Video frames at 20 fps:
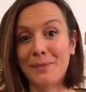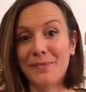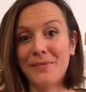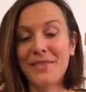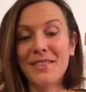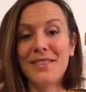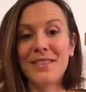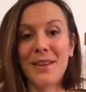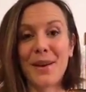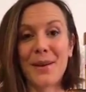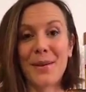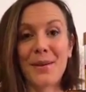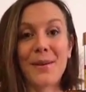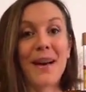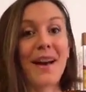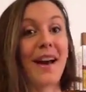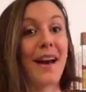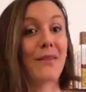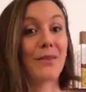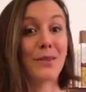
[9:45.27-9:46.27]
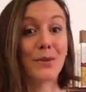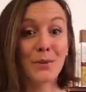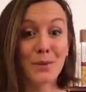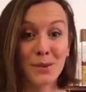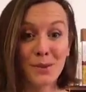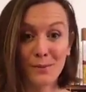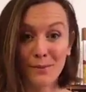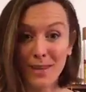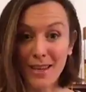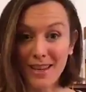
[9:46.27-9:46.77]
So have an
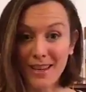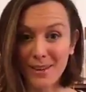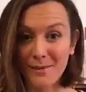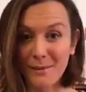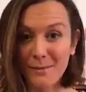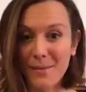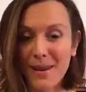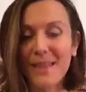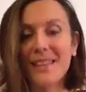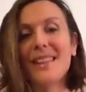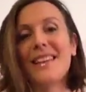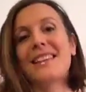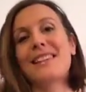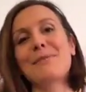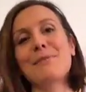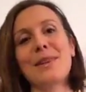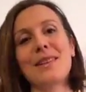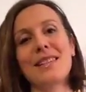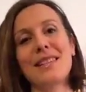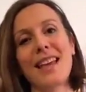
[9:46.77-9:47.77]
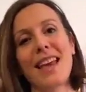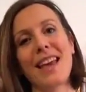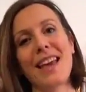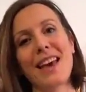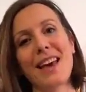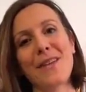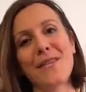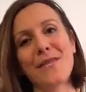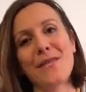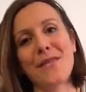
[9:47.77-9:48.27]
awesome week. I'll be back next Monday
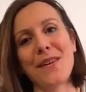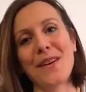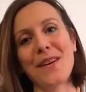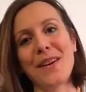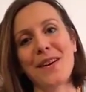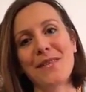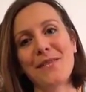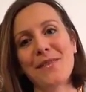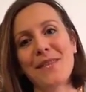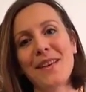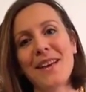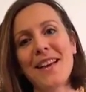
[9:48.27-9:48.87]
at 5.